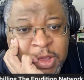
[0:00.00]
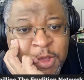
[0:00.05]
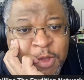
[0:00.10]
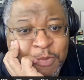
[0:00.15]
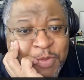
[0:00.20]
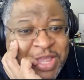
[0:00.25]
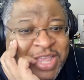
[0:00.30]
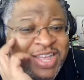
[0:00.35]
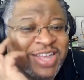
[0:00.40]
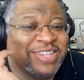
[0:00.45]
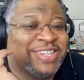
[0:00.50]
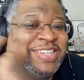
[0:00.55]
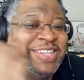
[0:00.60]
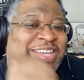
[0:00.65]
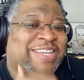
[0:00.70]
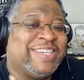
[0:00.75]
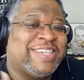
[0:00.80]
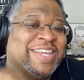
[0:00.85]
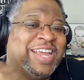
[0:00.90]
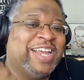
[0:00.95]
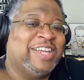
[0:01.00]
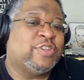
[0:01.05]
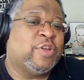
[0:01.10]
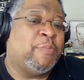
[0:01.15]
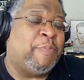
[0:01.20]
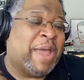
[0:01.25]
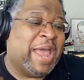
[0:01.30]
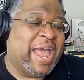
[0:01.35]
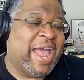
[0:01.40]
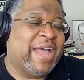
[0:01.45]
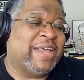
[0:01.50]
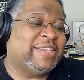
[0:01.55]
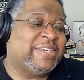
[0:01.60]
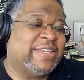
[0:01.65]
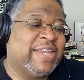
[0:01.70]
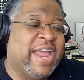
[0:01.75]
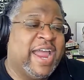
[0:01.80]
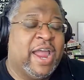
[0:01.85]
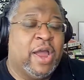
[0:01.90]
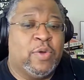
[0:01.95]
Because these things are passed
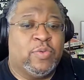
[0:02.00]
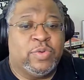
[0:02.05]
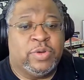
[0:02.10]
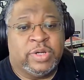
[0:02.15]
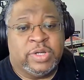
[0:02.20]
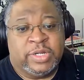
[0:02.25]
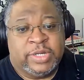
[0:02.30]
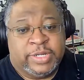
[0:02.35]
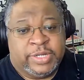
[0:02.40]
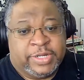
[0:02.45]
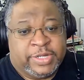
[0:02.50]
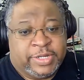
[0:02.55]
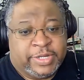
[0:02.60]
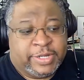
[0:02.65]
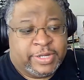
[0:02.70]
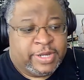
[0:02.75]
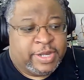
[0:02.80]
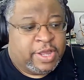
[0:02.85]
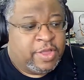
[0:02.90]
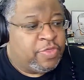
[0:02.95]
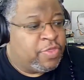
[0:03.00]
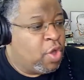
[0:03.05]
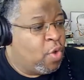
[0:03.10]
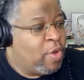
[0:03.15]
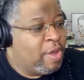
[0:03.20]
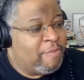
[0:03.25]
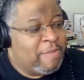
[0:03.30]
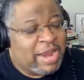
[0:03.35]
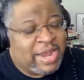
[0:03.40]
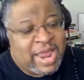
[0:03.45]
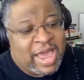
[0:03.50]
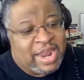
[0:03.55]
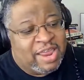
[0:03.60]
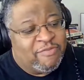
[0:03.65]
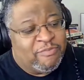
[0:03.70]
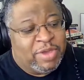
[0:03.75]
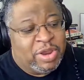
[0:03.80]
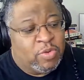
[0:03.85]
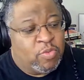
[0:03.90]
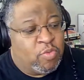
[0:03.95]
down. Though it may not
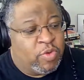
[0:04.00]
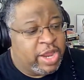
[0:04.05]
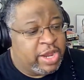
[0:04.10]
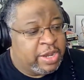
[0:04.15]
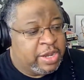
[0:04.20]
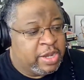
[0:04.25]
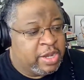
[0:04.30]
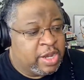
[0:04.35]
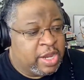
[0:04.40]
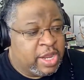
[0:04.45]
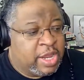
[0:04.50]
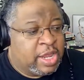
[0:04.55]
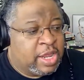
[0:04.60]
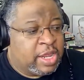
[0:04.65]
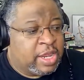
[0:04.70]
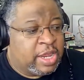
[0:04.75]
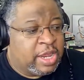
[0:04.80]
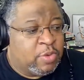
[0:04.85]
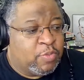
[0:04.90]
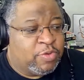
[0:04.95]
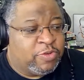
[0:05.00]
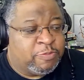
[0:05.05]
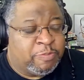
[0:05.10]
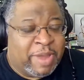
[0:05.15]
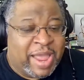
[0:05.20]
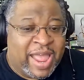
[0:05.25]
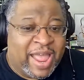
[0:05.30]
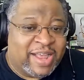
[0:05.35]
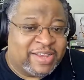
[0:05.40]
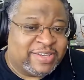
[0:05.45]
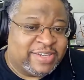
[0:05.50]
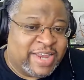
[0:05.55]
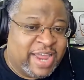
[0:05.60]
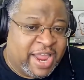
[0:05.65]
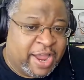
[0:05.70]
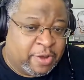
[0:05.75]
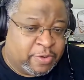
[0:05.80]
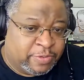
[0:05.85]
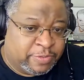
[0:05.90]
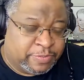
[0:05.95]
have been written, it was passed
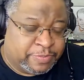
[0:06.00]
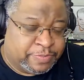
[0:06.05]
down.